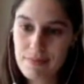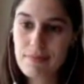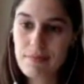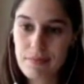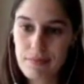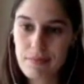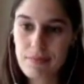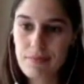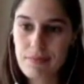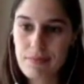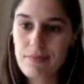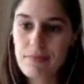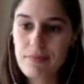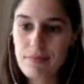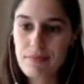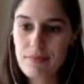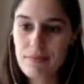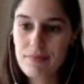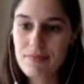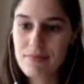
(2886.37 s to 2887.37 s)

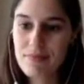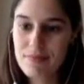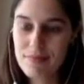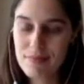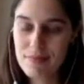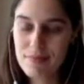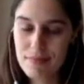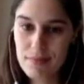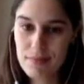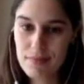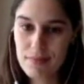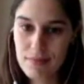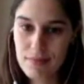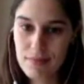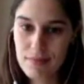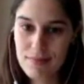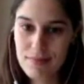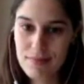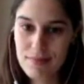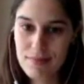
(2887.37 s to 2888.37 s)

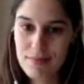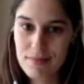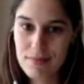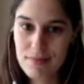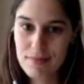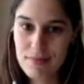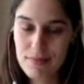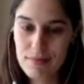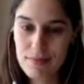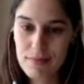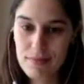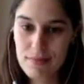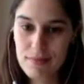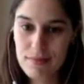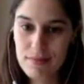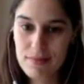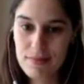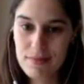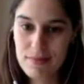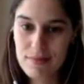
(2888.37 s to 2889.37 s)
The person shown says nothing.